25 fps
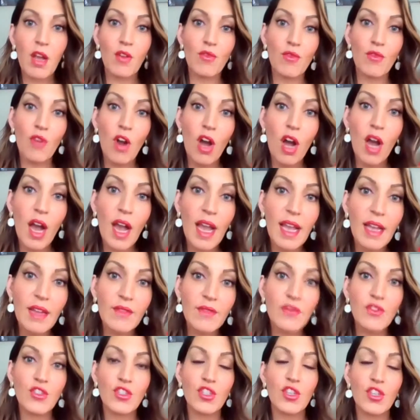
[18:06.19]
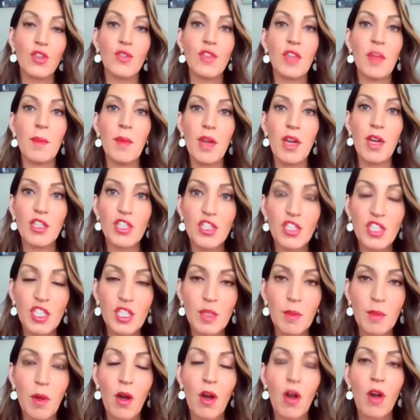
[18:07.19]
arrive to the emergency
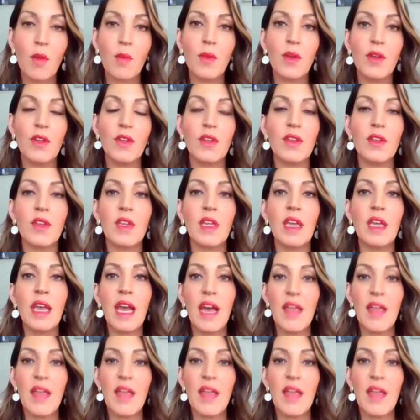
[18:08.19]
department